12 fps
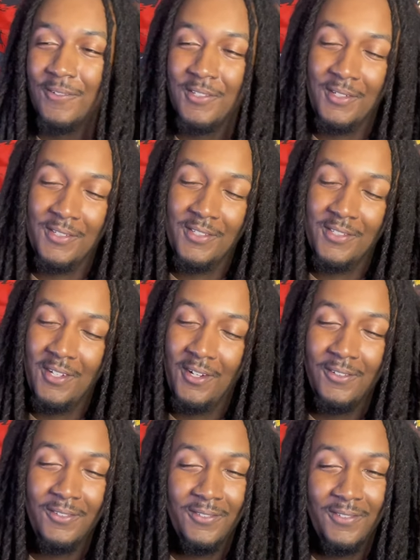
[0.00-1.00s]
was just
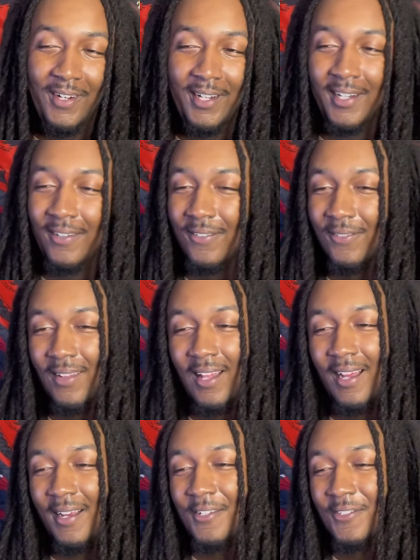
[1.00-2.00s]
so funny from
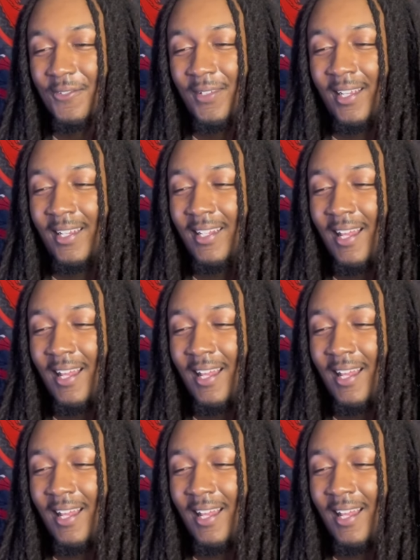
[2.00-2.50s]
last week.